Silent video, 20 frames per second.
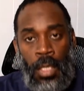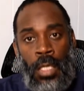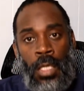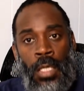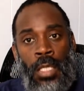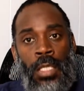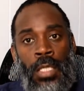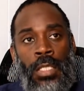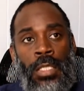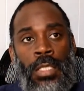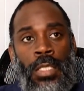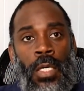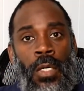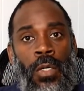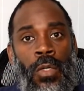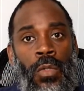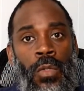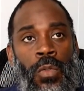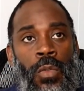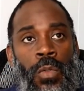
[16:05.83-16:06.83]

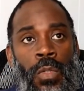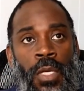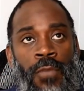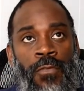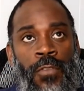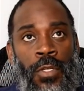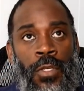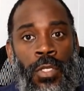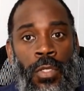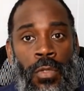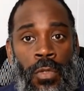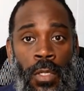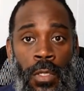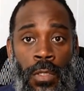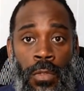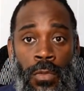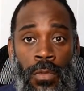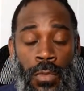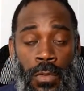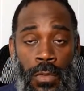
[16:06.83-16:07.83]
So if you do
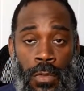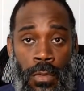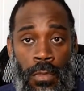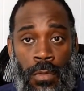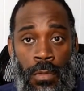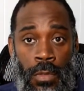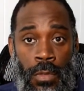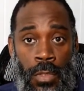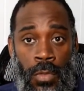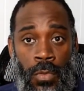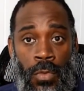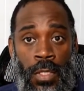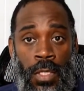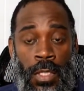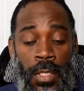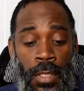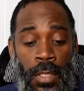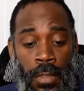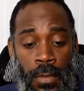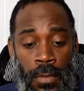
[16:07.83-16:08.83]
those 2
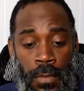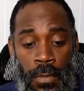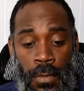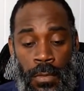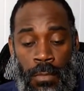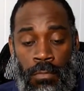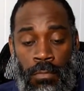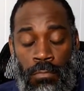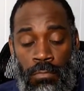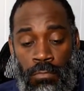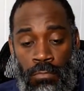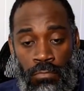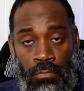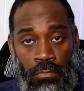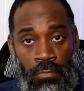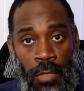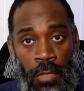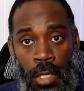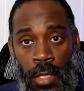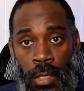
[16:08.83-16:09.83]
things,
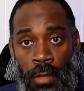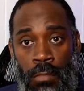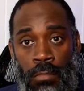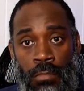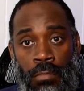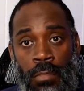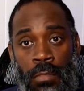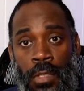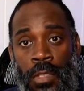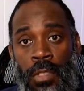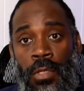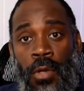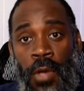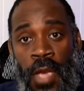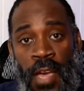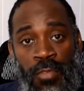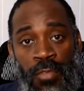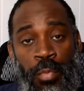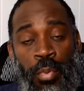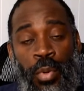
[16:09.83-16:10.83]
you'll
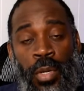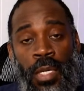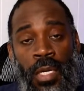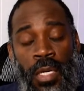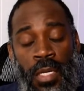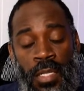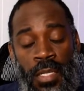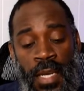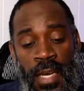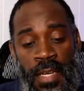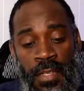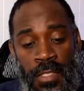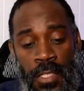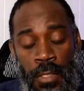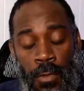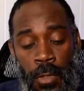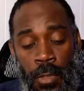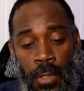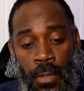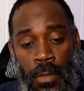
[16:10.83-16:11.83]
have a pretty good tight
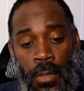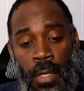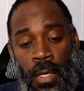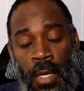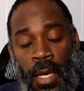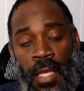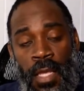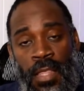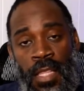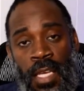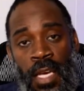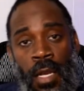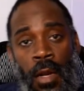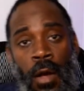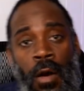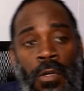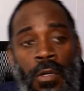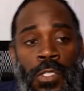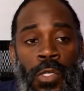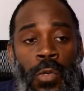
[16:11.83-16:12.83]
0. And then
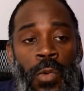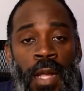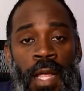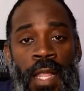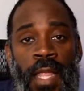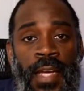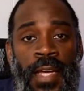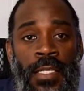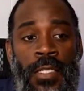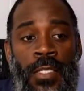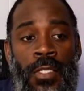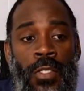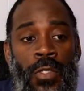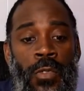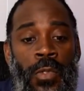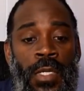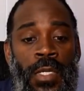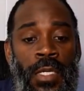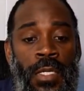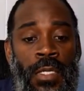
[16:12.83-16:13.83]
also what I like to do
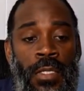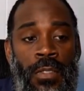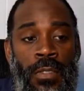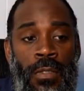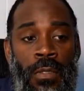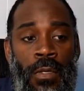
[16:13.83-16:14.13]
is,